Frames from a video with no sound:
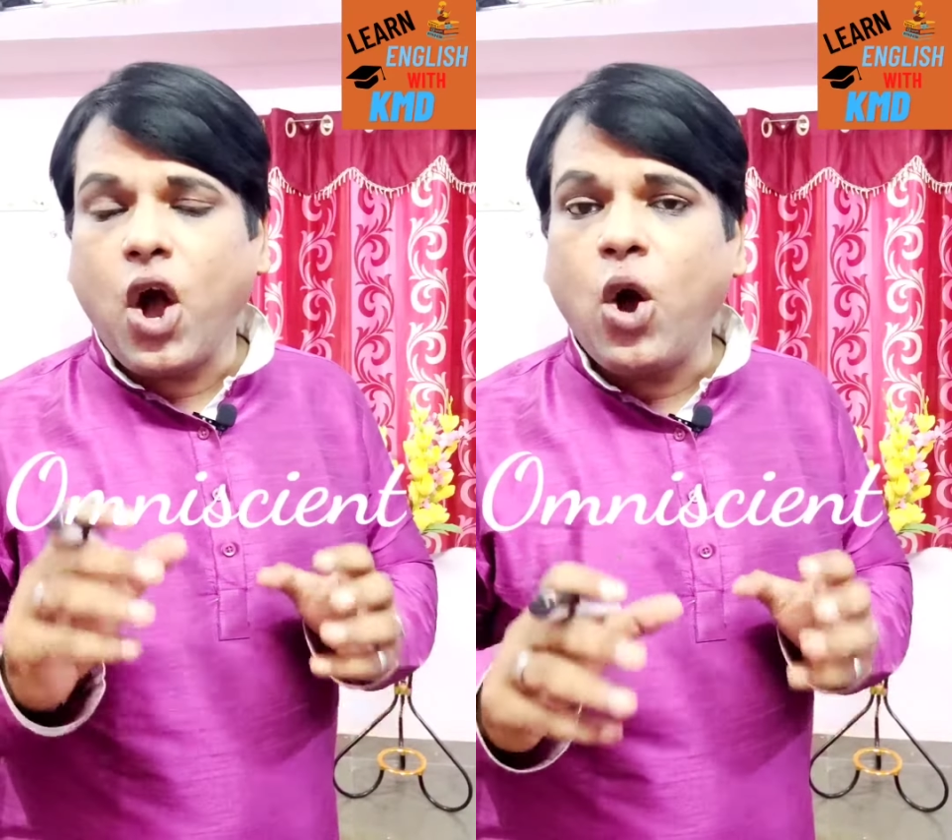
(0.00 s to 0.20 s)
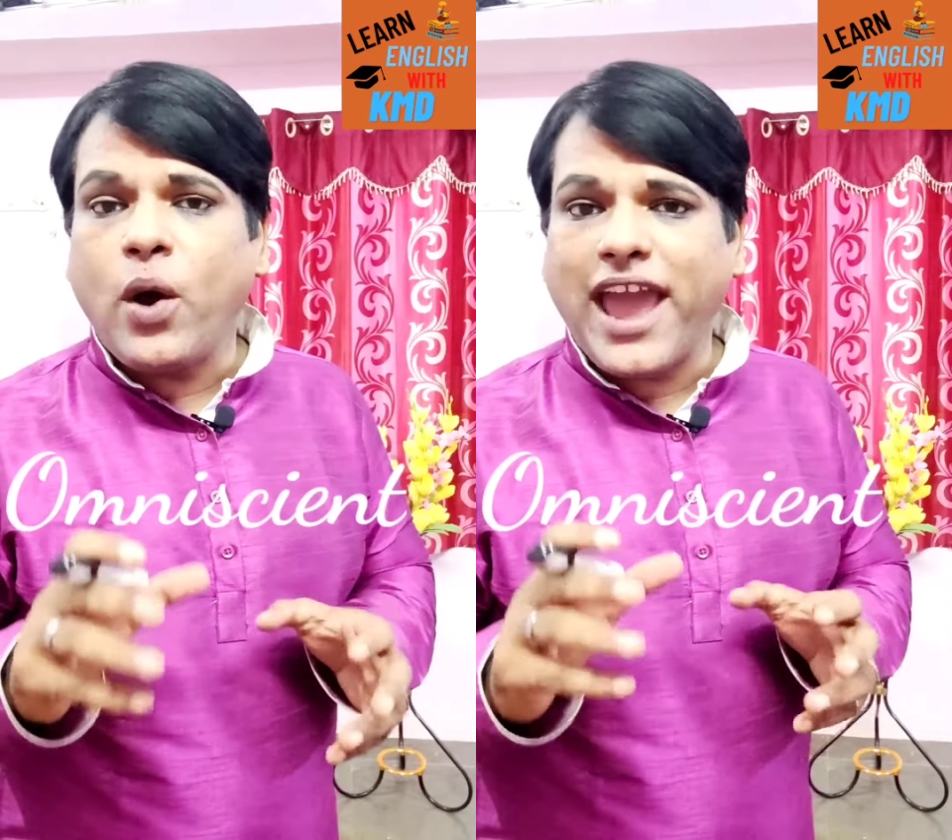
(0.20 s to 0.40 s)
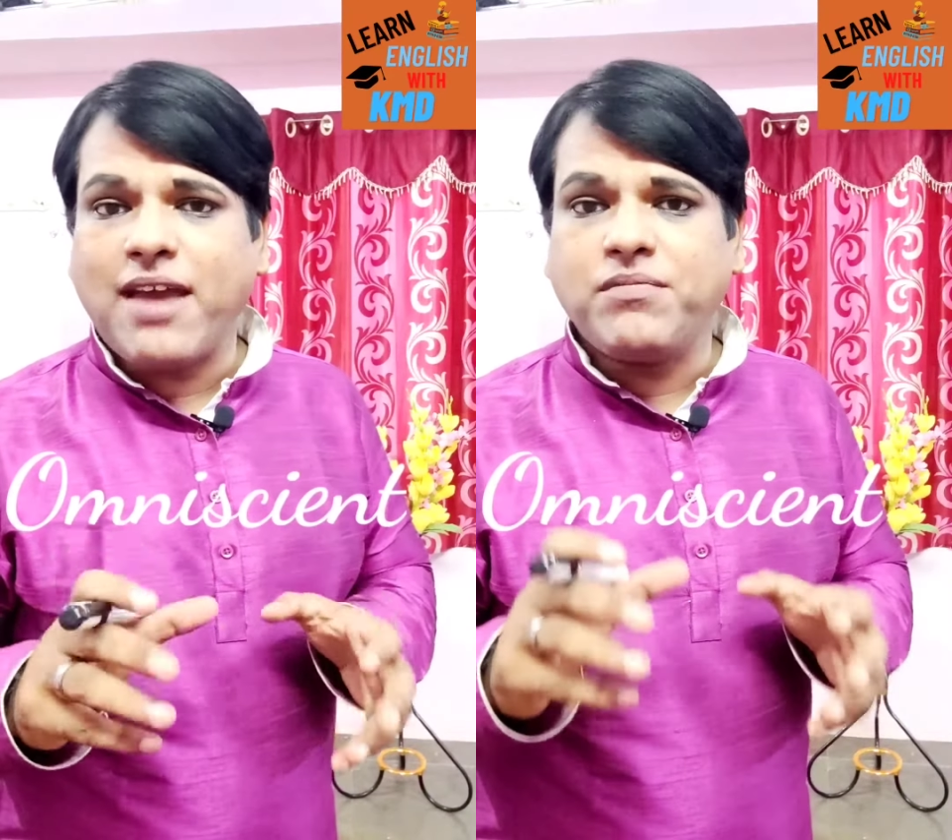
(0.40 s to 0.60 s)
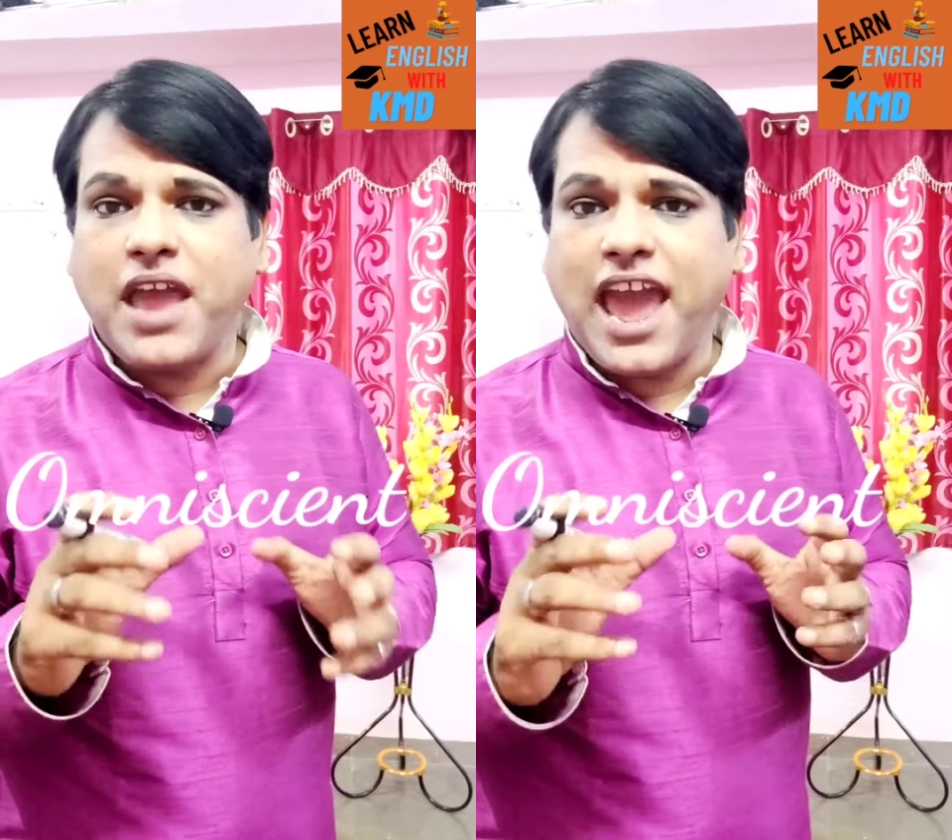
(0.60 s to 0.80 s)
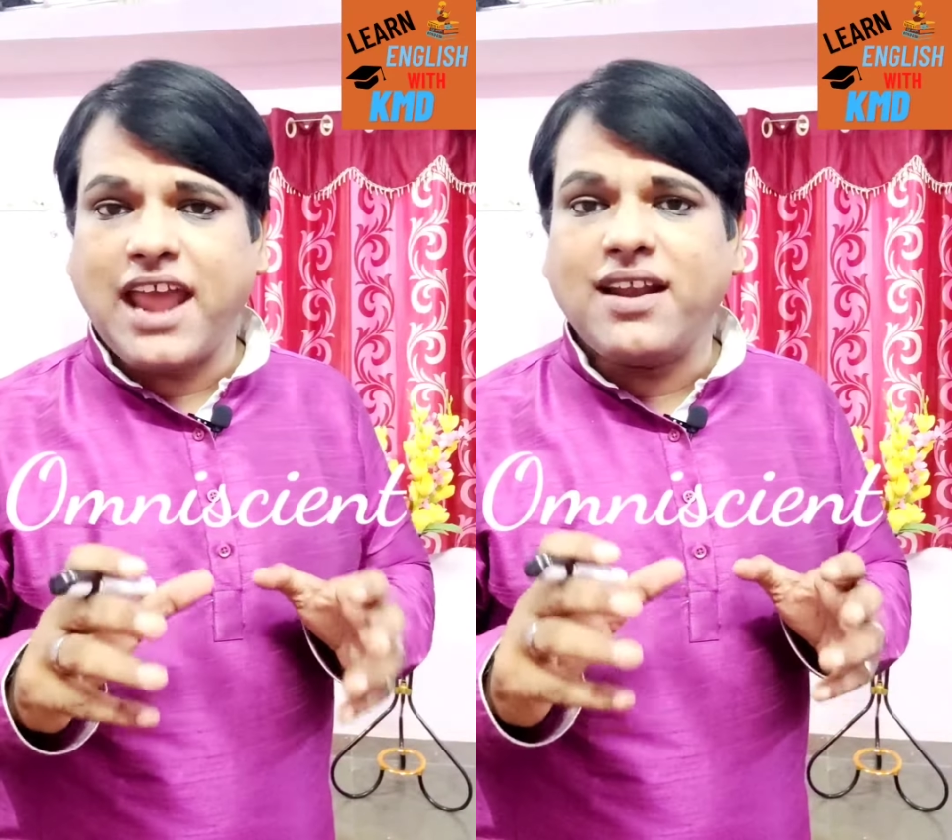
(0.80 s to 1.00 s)
O
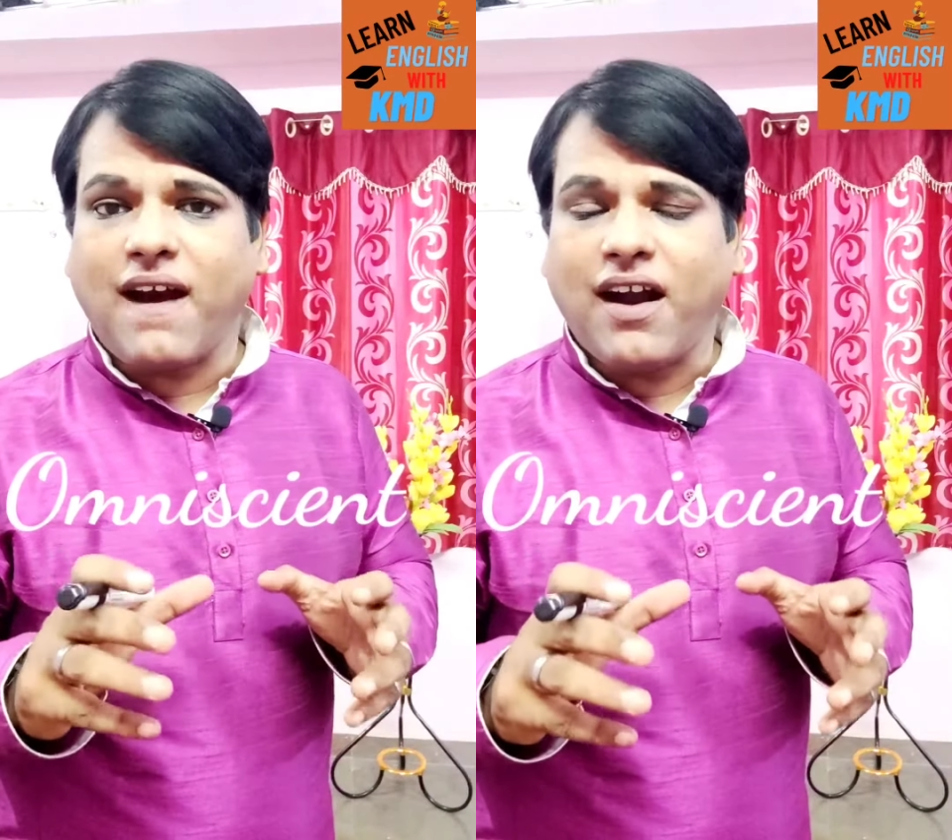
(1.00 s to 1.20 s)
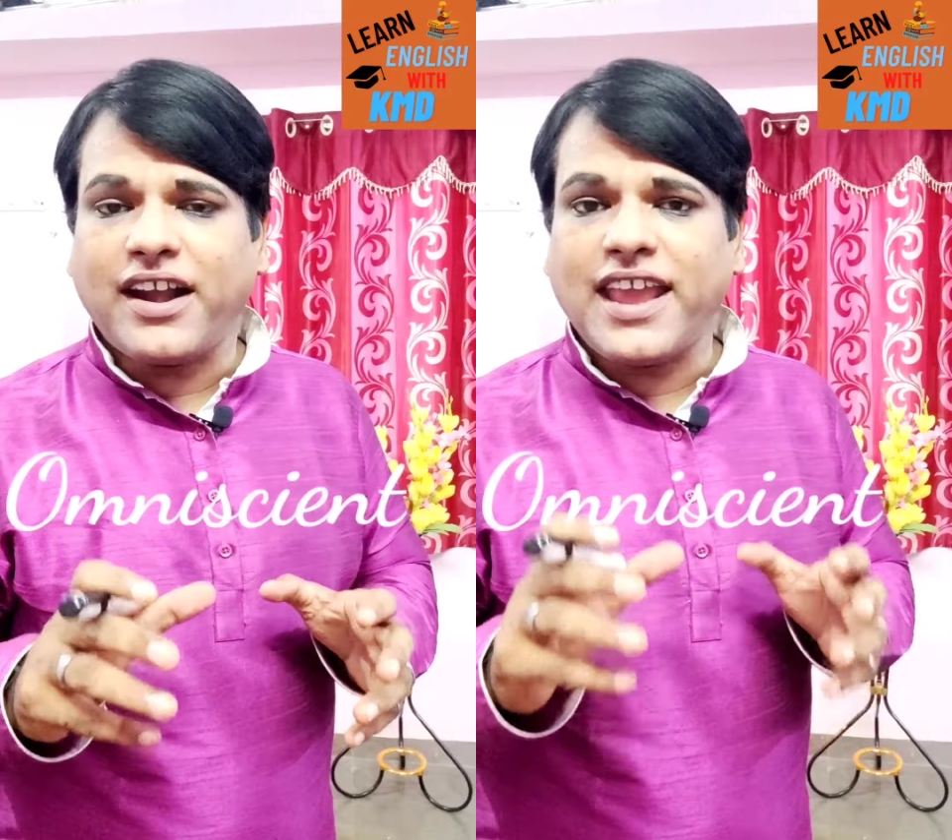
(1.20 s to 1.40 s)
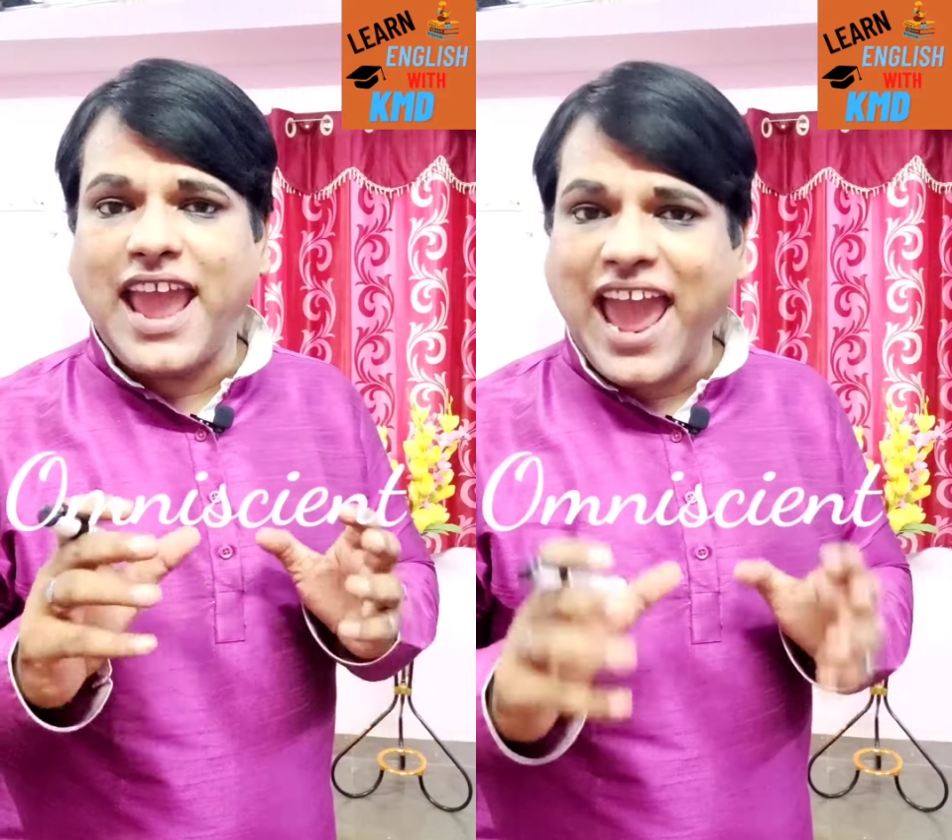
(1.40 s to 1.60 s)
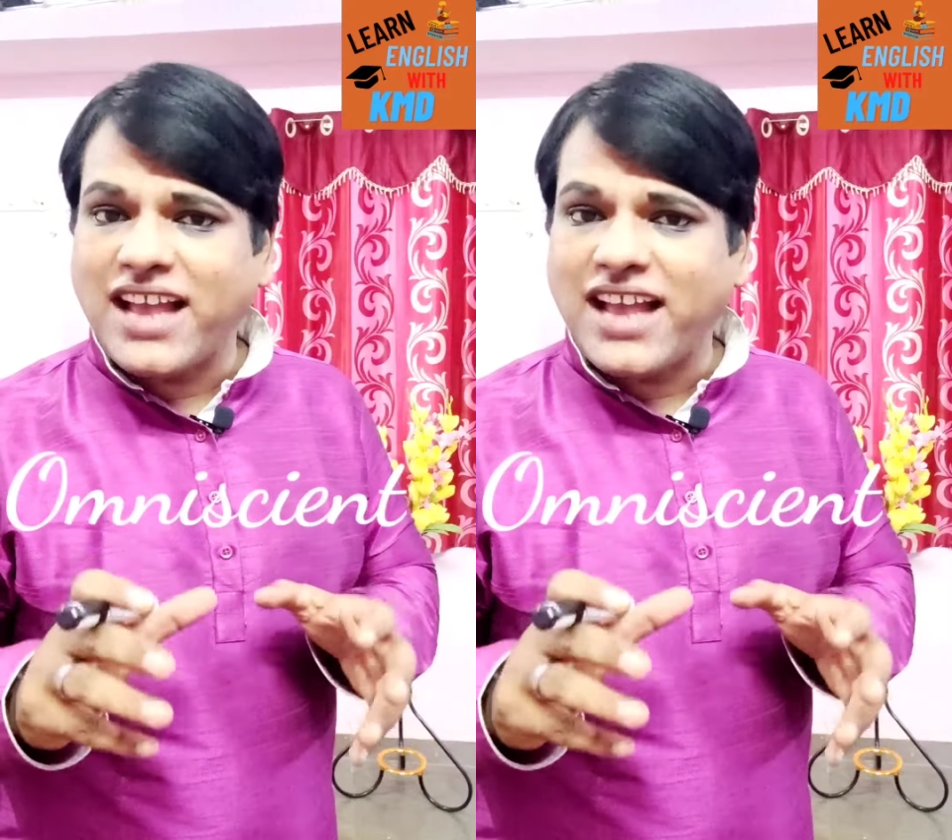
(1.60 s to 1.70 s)
M N I